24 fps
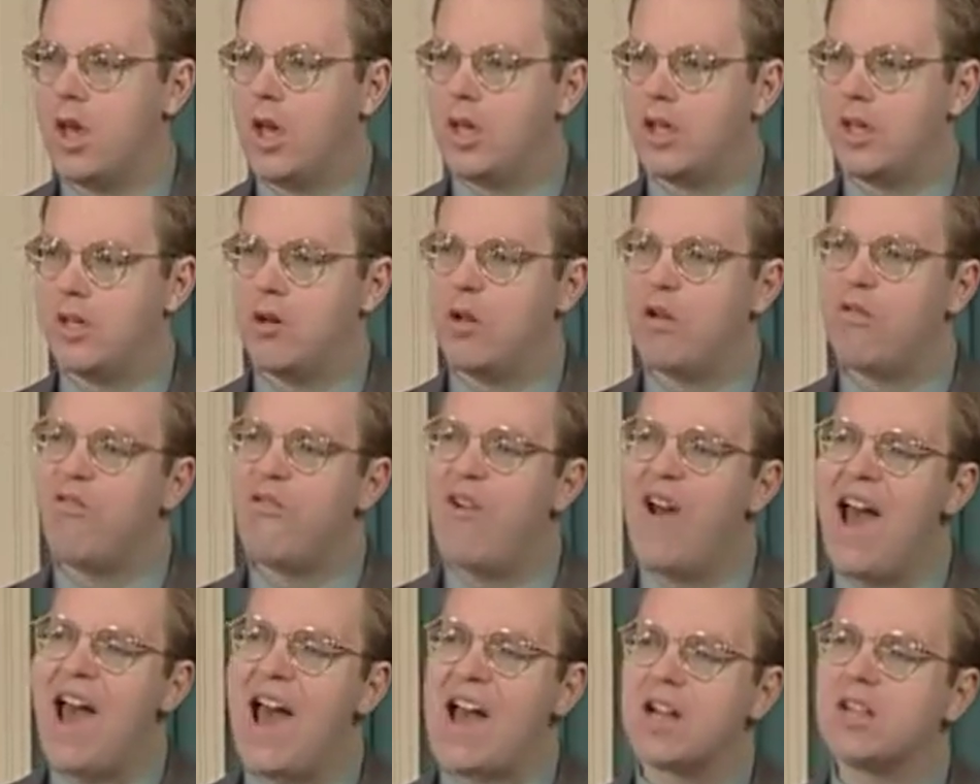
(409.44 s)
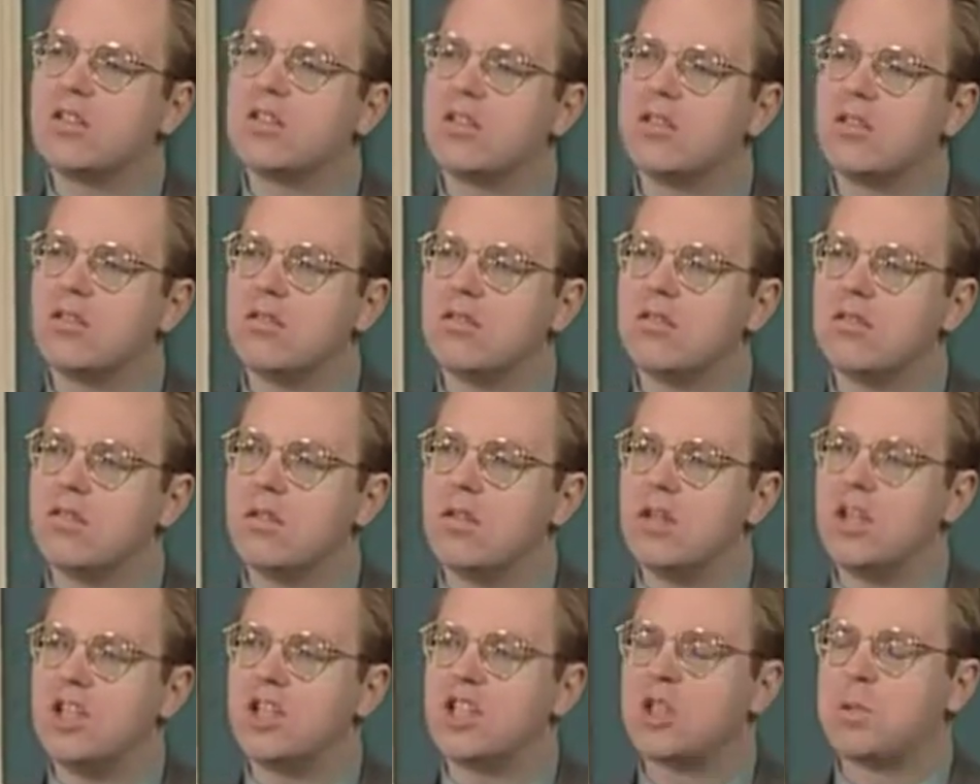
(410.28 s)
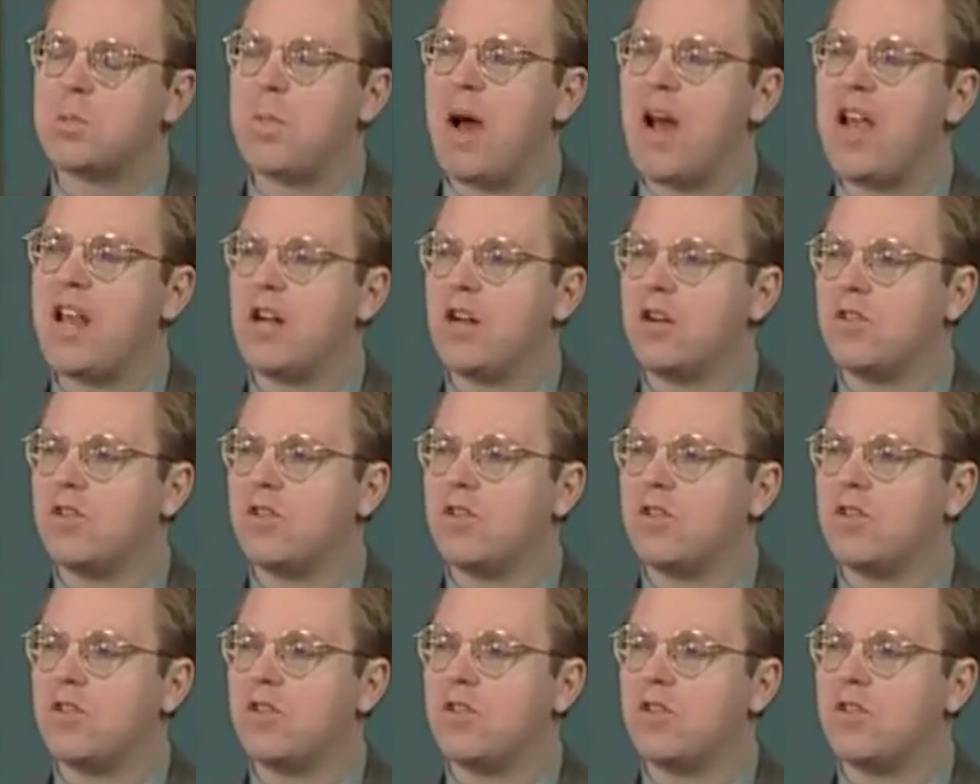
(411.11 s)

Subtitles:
Now, in fact, in spite